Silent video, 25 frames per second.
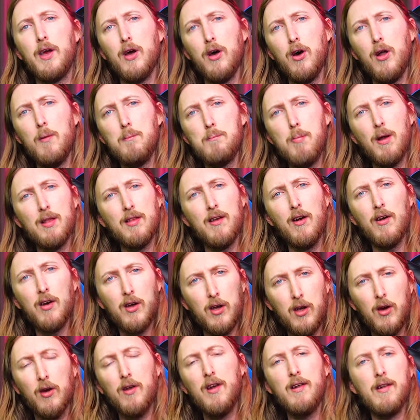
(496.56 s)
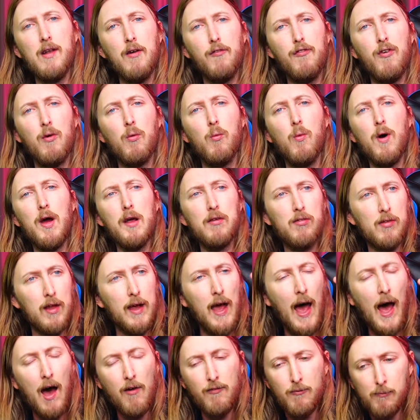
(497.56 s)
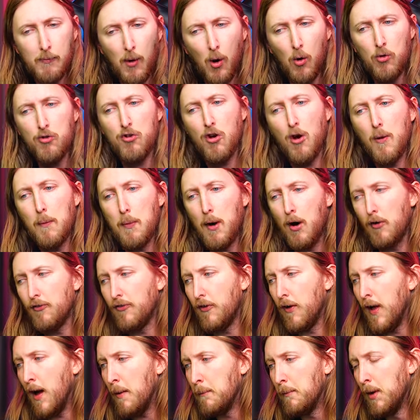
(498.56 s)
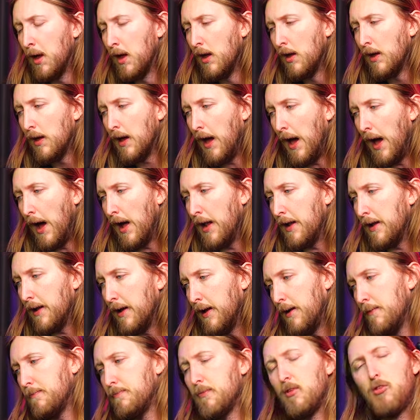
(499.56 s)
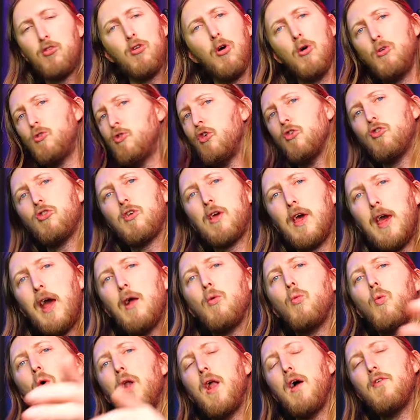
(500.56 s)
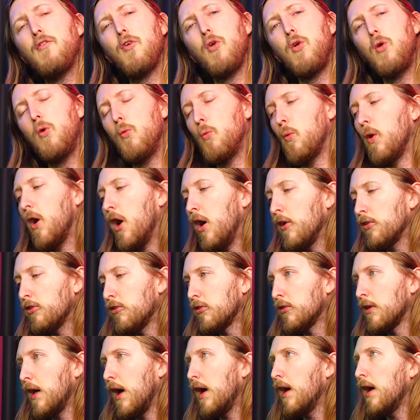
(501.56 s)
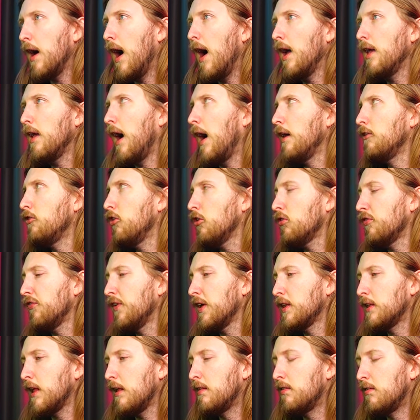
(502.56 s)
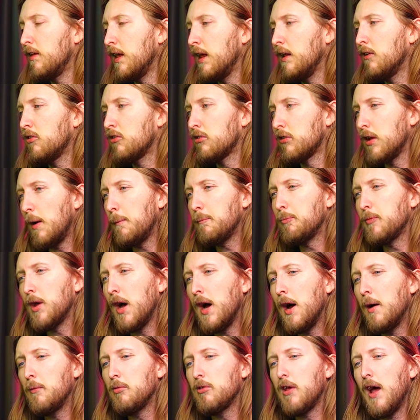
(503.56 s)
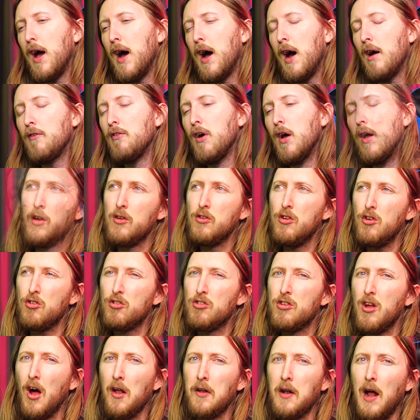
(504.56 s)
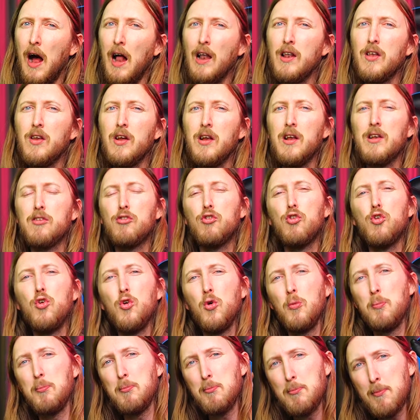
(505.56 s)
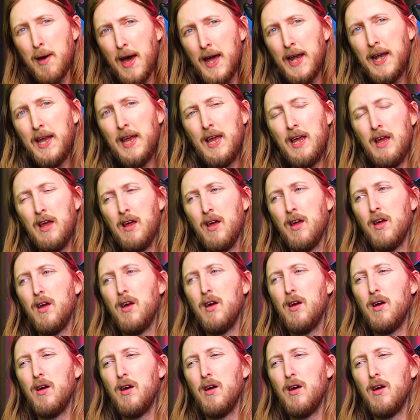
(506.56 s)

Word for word: good, but they're good in different ways. They have mojo, both of them. And uh, so just get whatever you want. I, I, I just think that Deans sometimes have just done a little too many